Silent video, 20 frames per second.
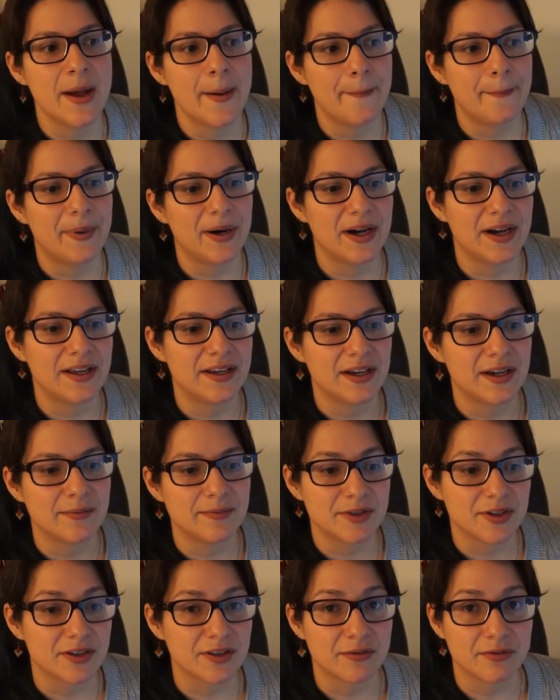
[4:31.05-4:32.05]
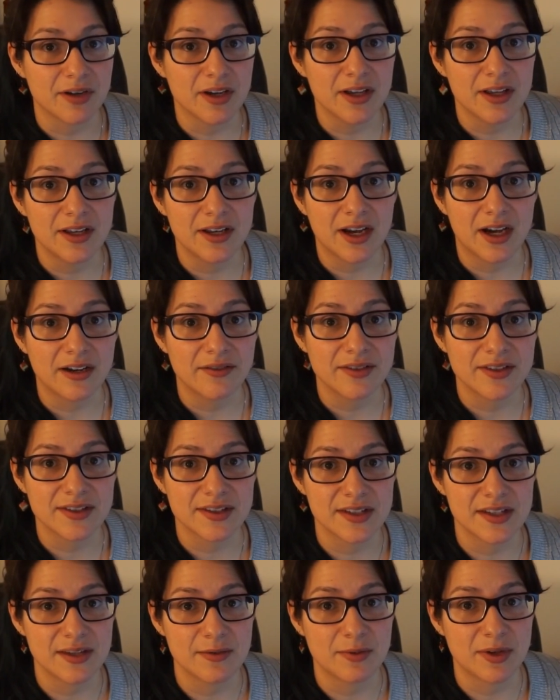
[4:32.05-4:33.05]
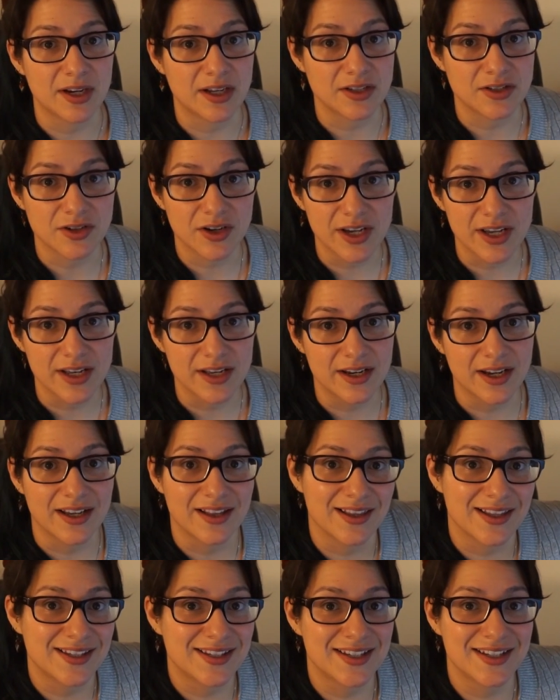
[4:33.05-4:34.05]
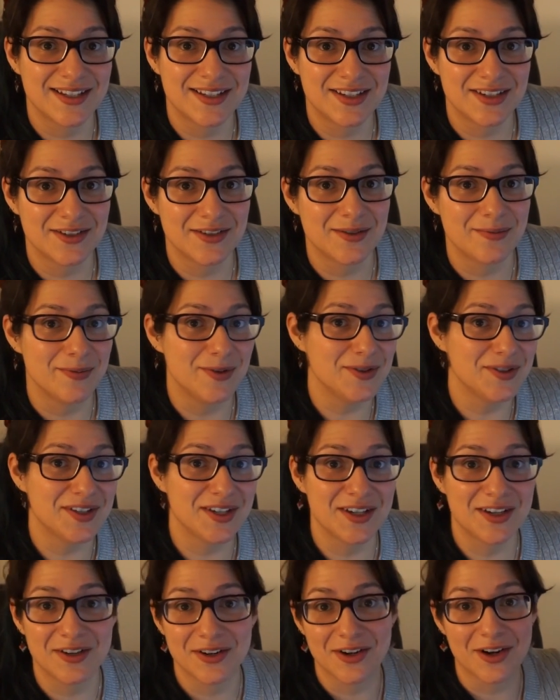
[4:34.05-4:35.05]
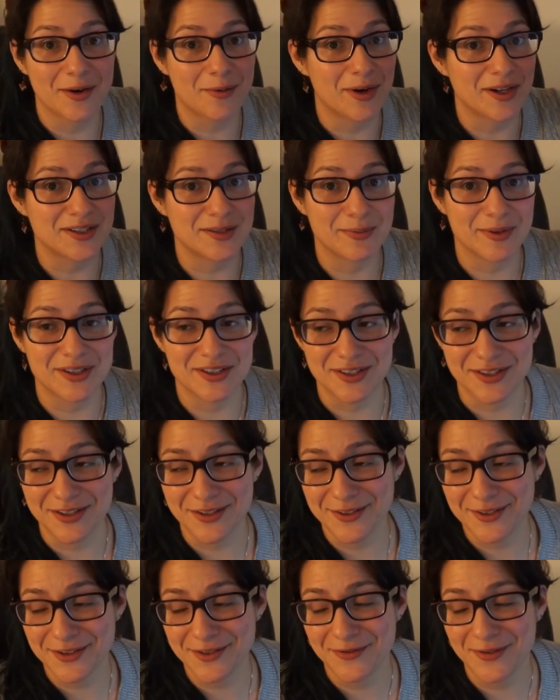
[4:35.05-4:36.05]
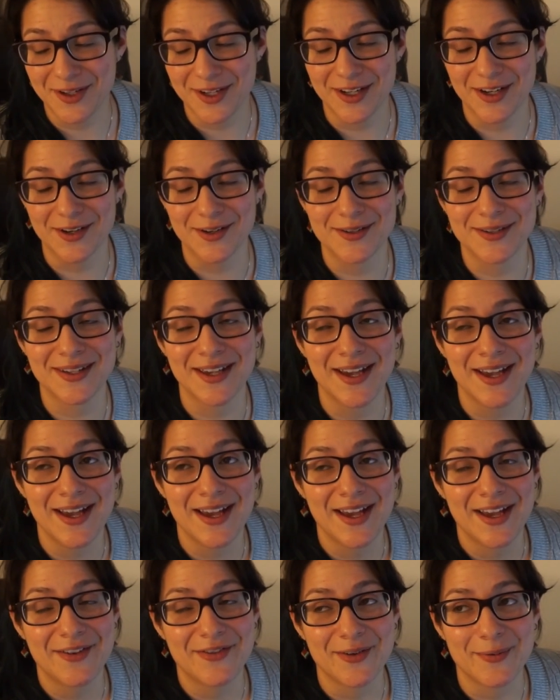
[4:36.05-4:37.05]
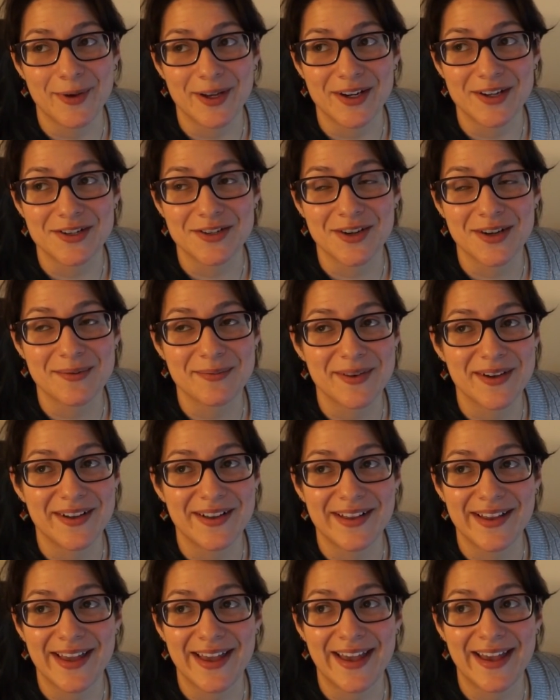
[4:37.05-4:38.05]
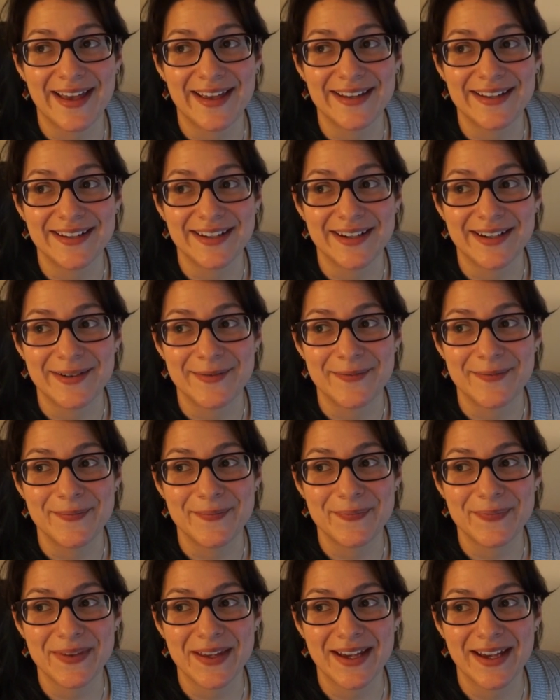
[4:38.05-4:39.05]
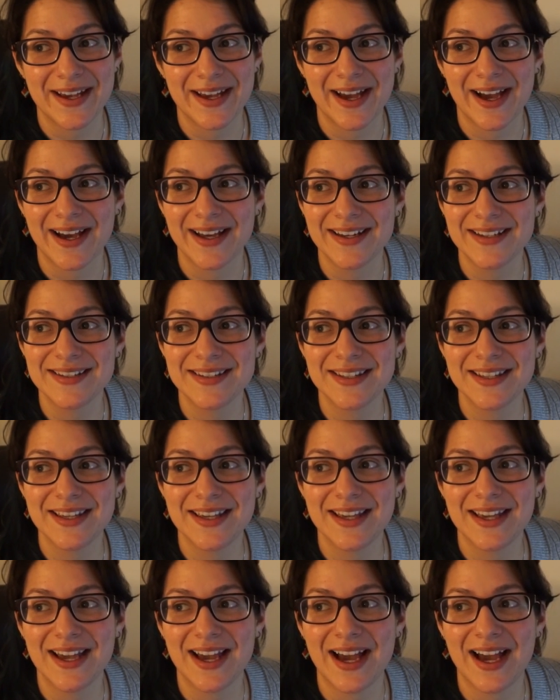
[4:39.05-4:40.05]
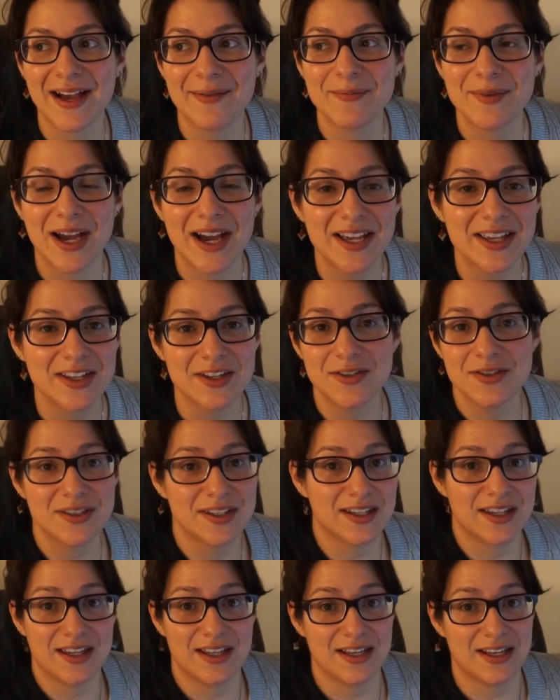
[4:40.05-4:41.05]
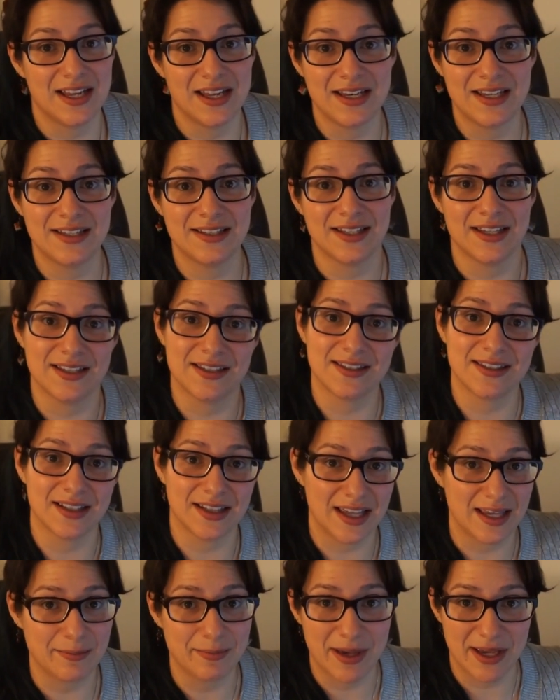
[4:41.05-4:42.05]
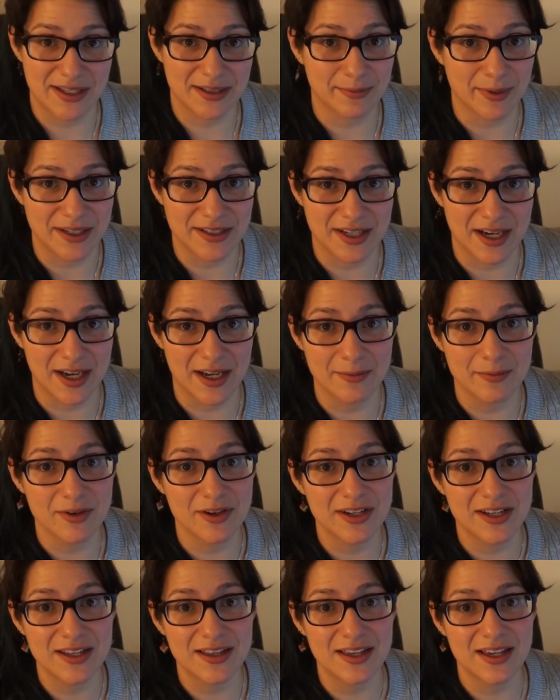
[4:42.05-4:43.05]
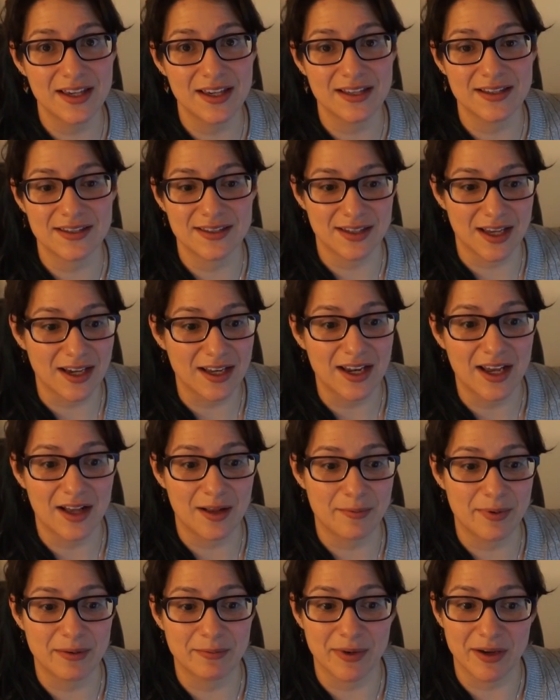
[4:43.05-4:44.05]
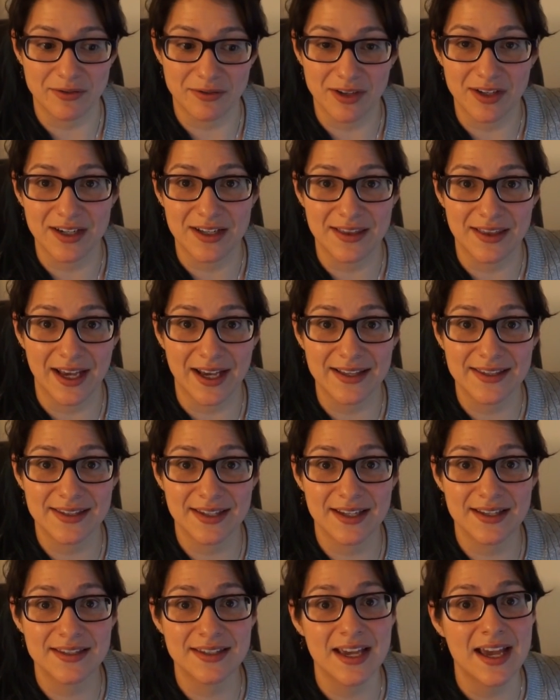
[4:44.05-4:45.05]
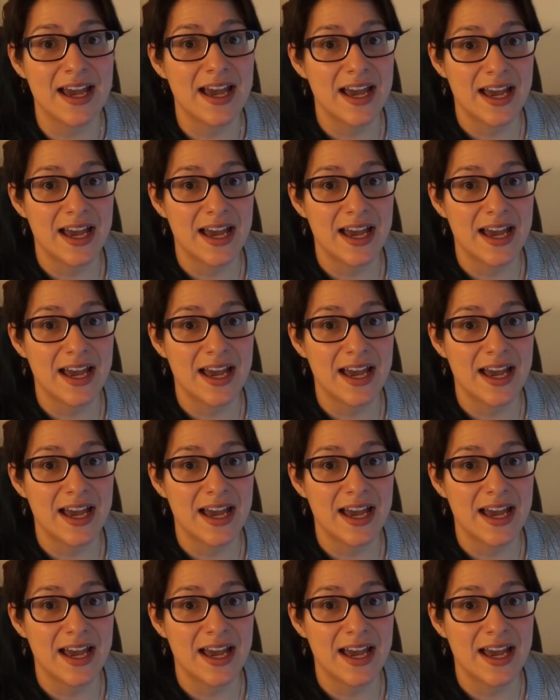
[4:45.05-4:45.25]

But um, during the run, obviously, when I train, I listen to music or I watch a bunch of YouTube videos if I'm on a treadmill. And um, honestly, I'm not using it in any sense to like pace my time or anything. It's not helping my run in that sense.